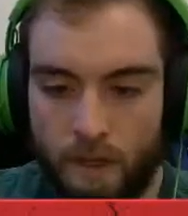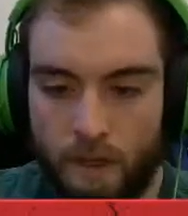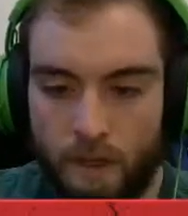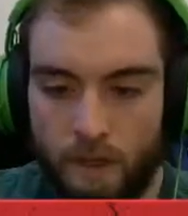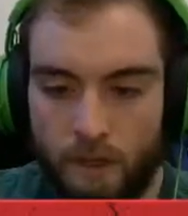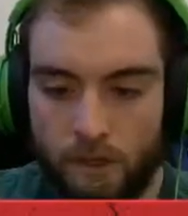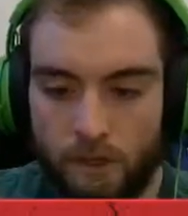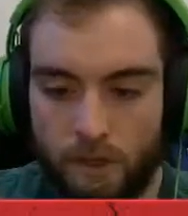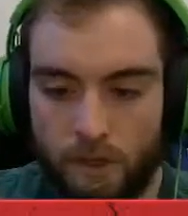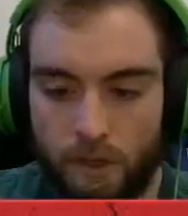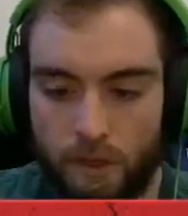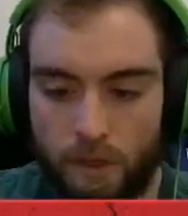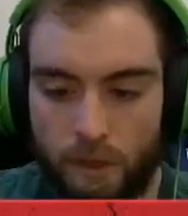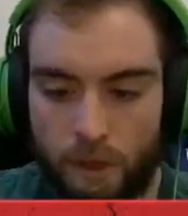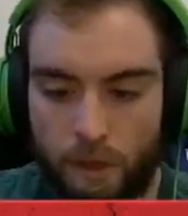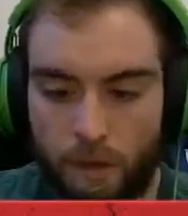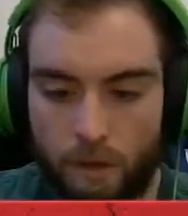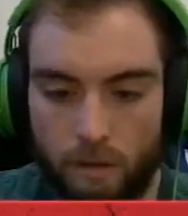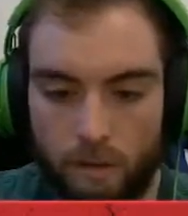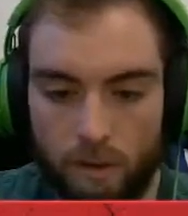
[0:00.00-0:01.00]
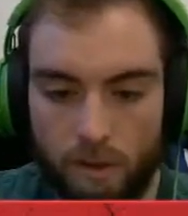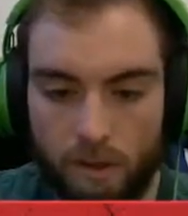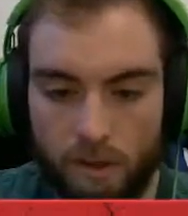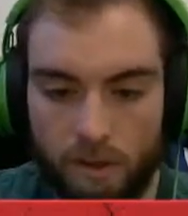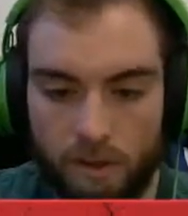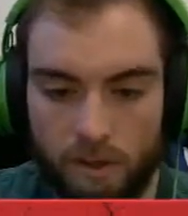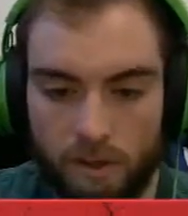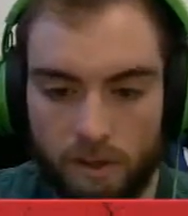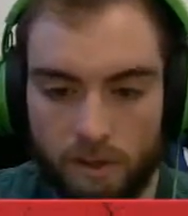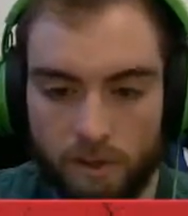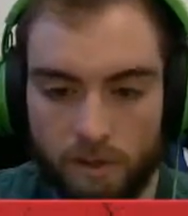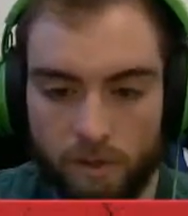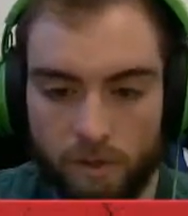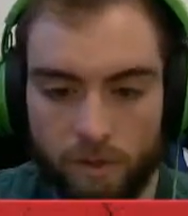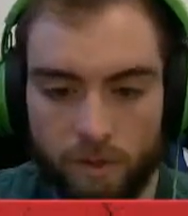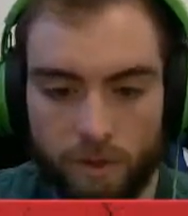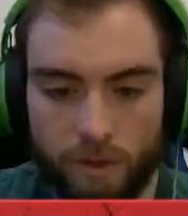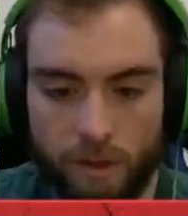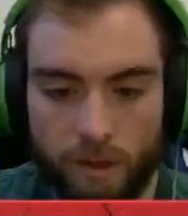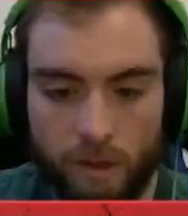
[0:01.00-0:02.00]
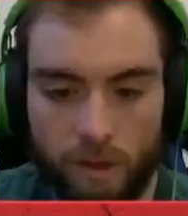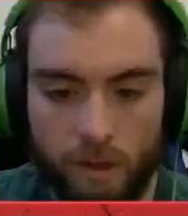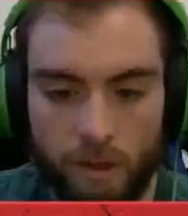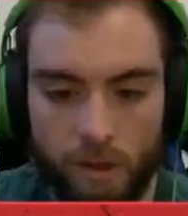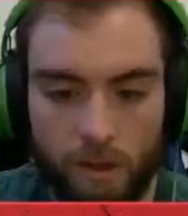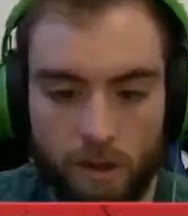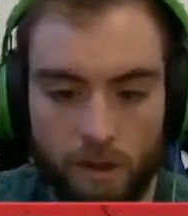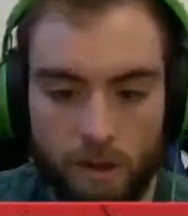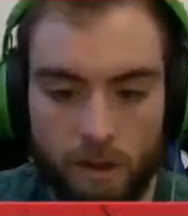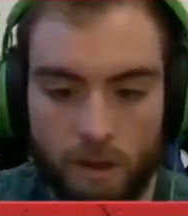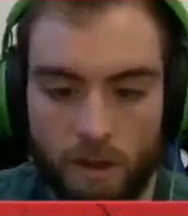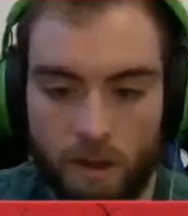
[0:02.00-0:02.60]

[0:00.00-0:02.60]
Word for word: actually, a lot of boxes within